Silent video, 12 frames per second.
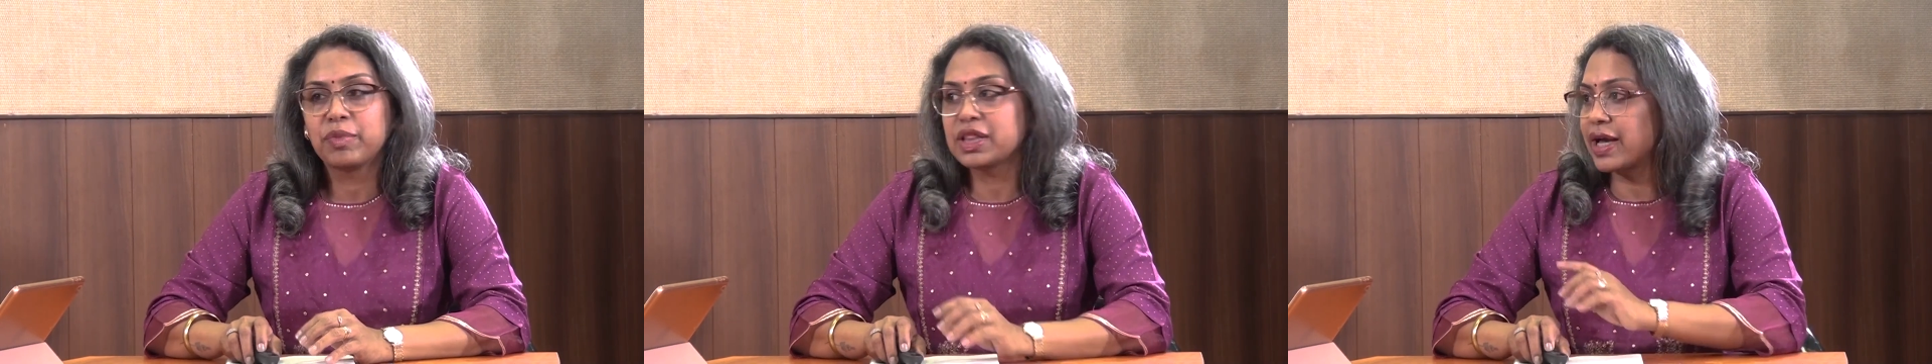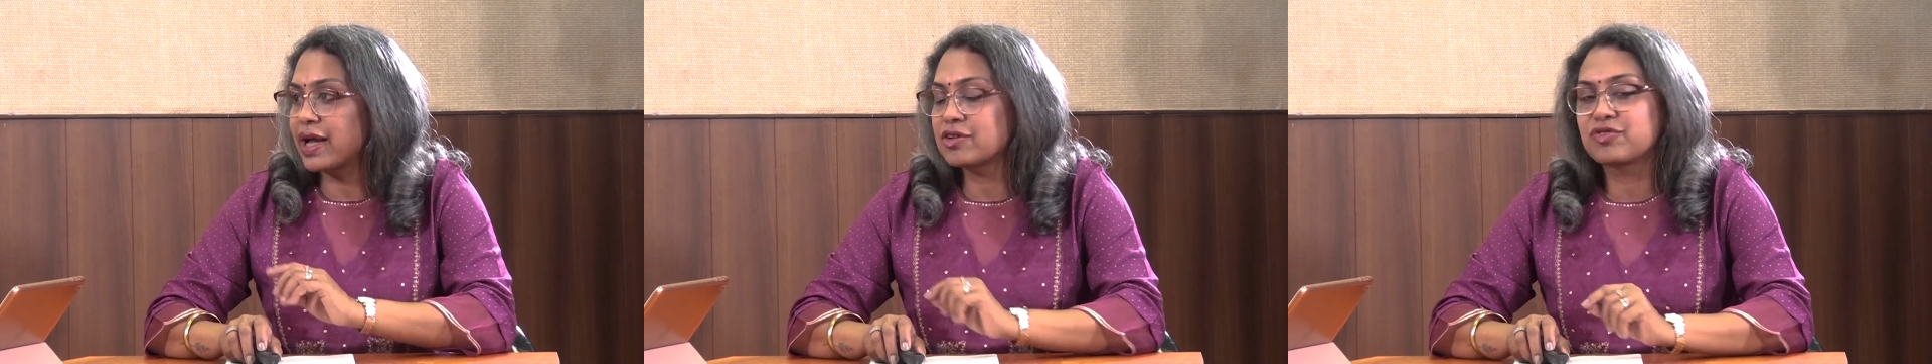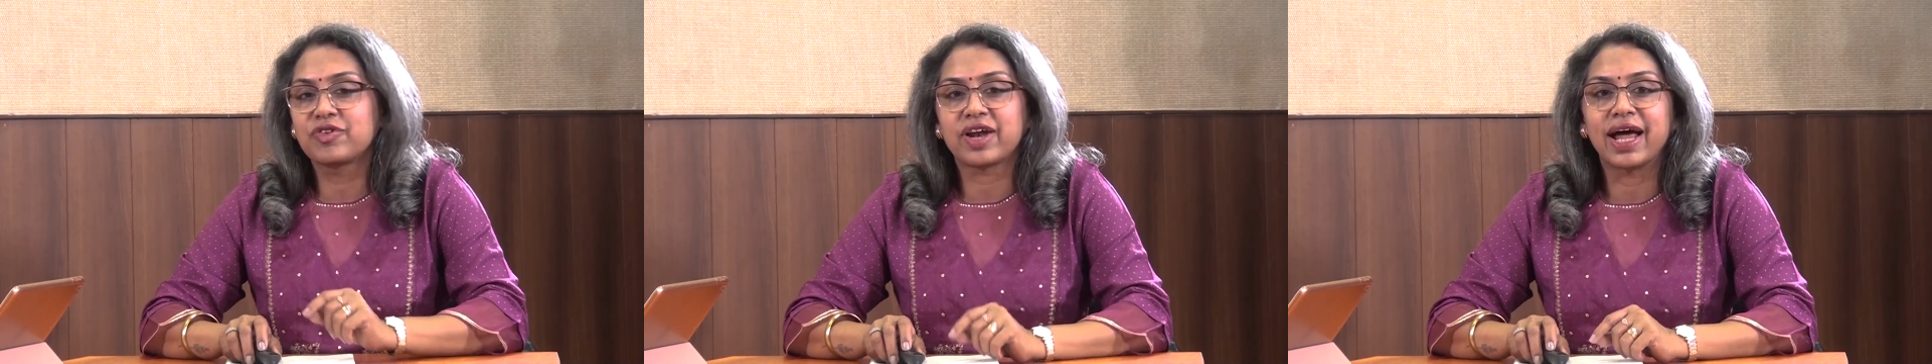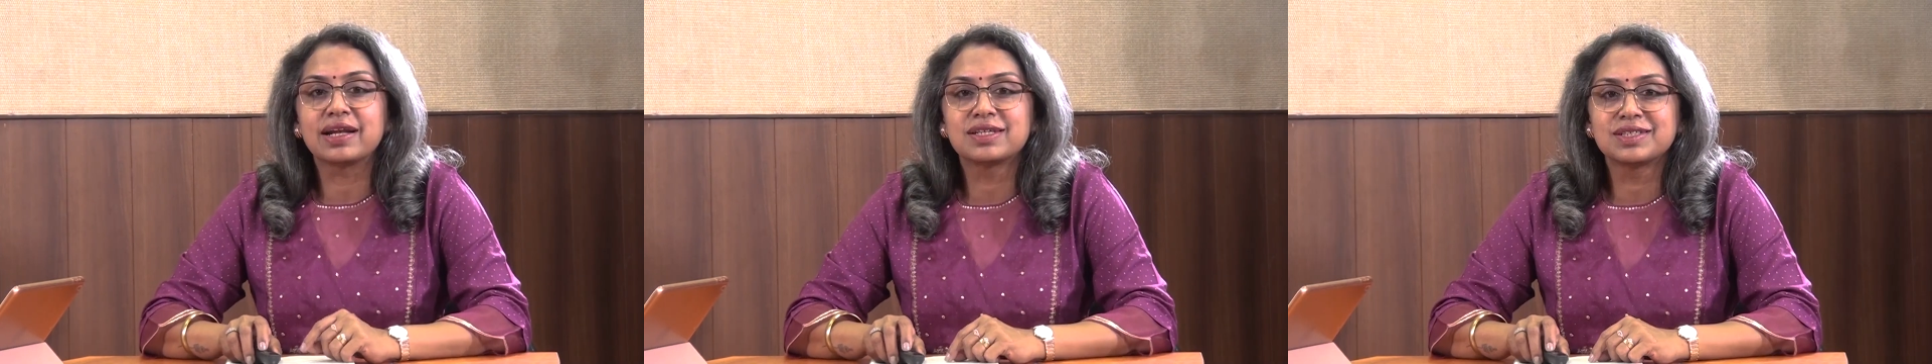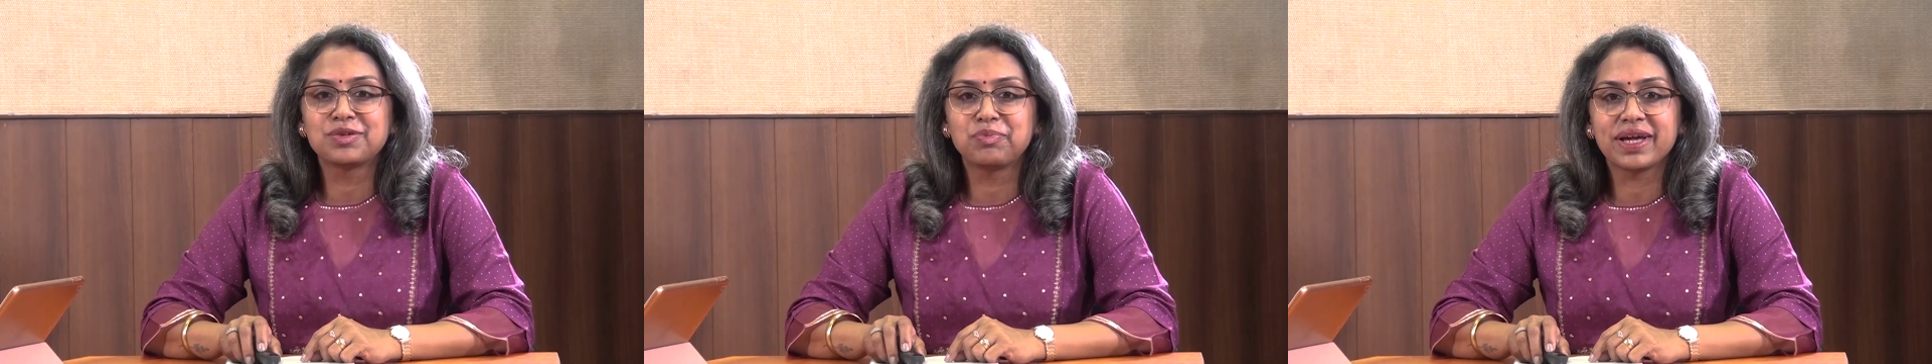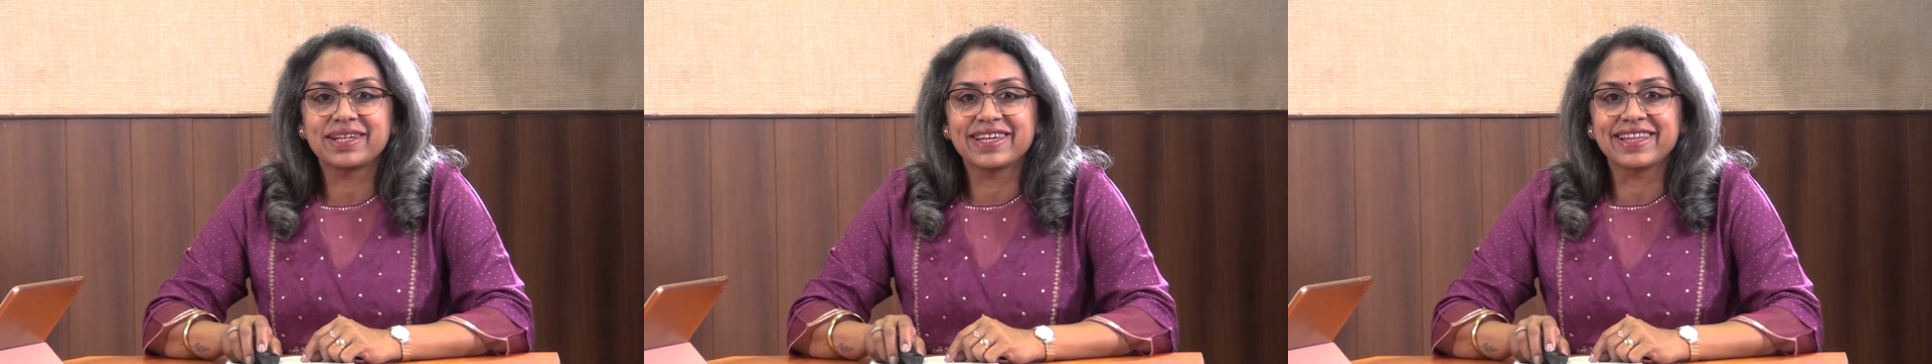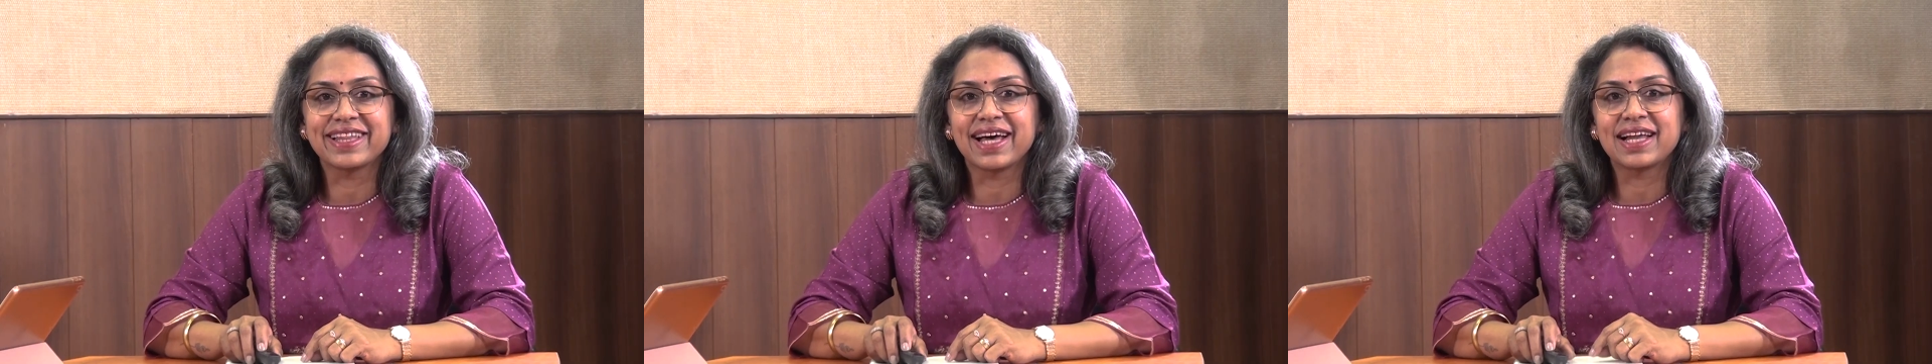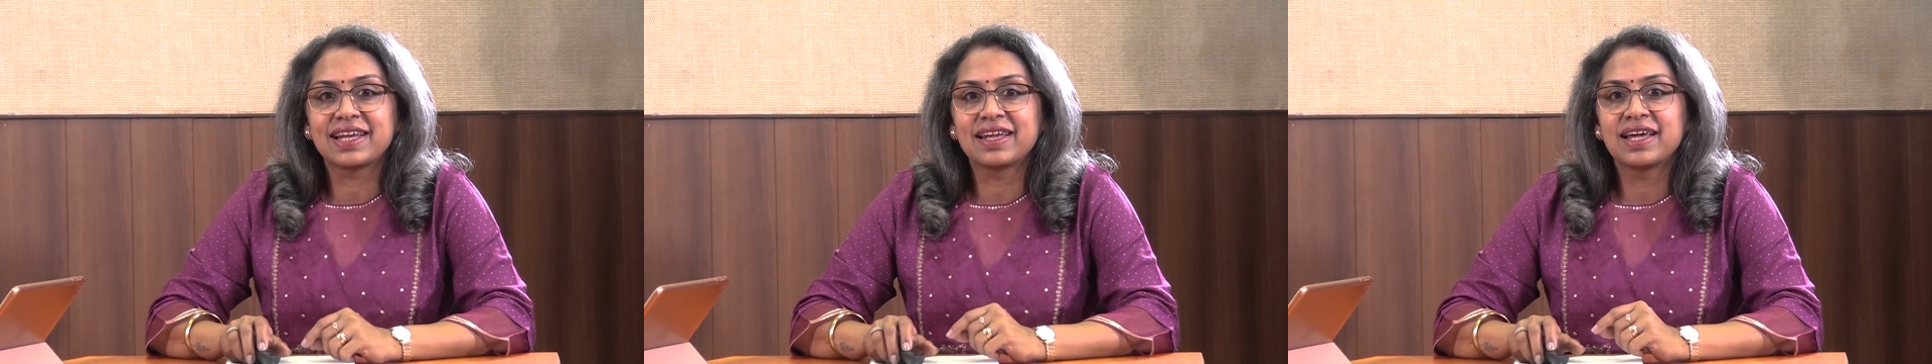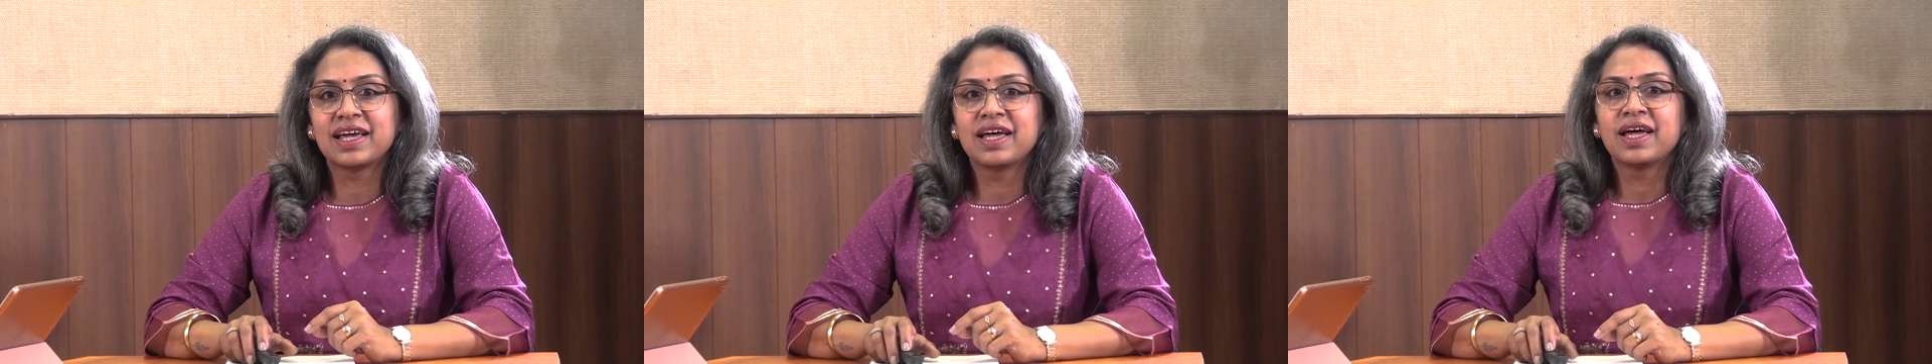But thanks for anticipating that.